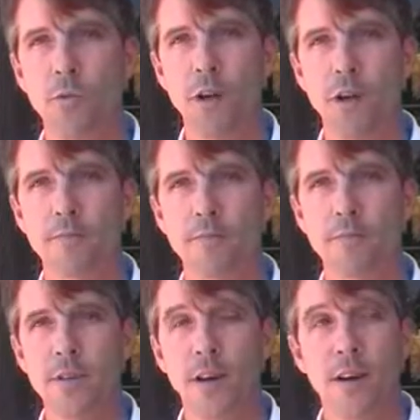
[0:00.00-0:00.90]
Right.
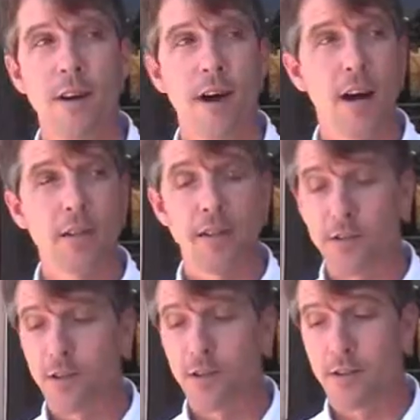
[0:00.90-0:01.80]
I think
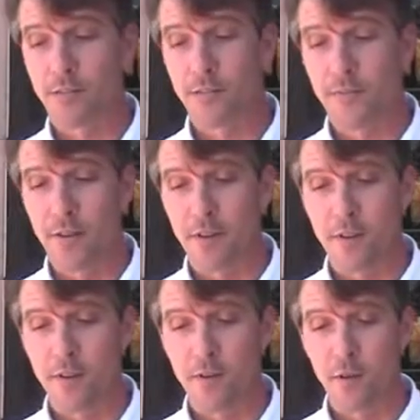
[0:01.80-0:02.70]
it's the
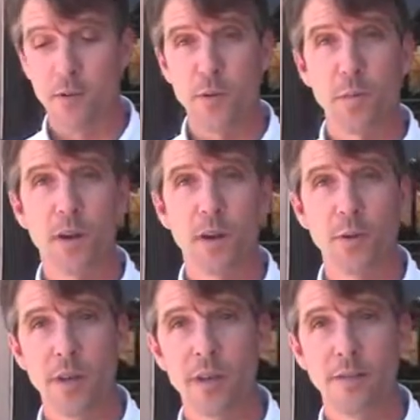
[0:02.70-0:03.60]

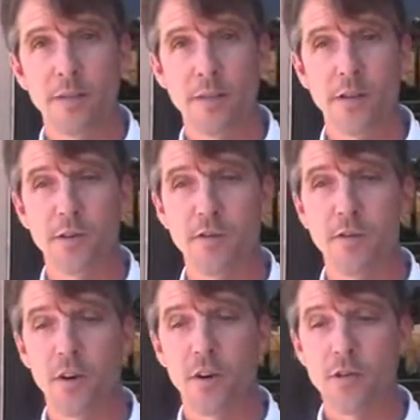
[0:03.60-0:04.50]
responsibility for this
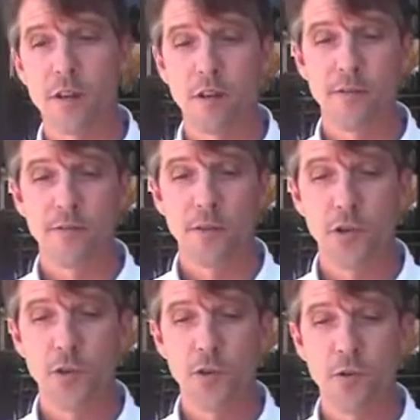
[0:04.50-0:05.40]
falls on the
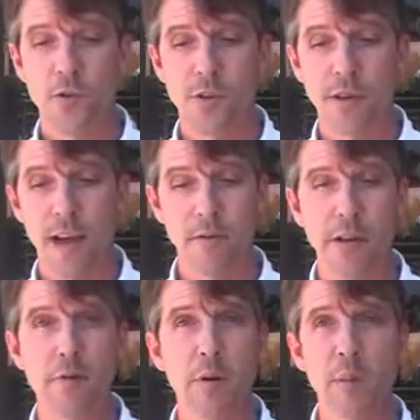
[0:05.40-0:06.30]
shoulders of
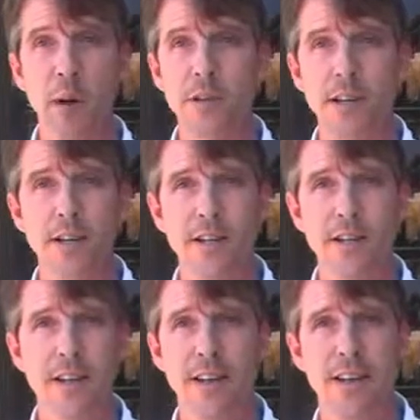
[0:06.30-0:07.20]
every Republican
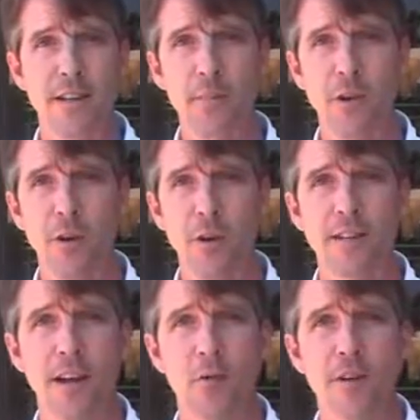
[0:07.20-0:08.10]
and
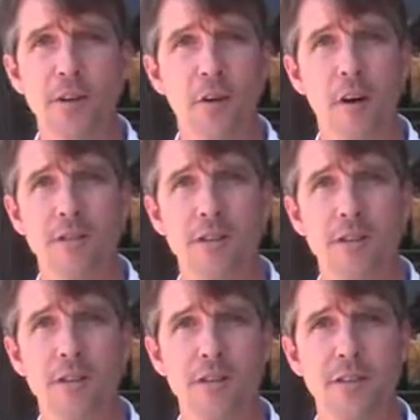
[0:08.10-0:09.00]
Democrat that were in
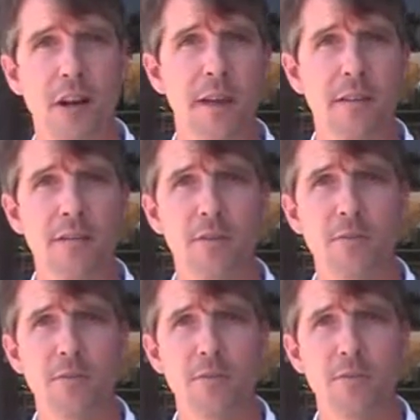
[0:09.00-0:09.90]
office at the time
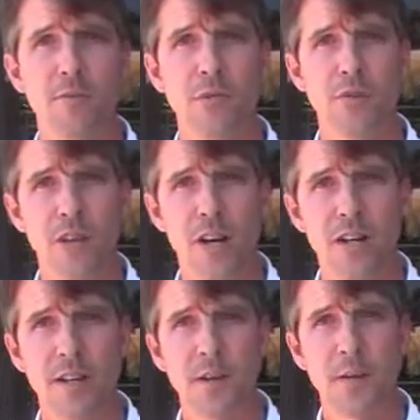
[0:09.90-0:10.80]
NAFTA was signed.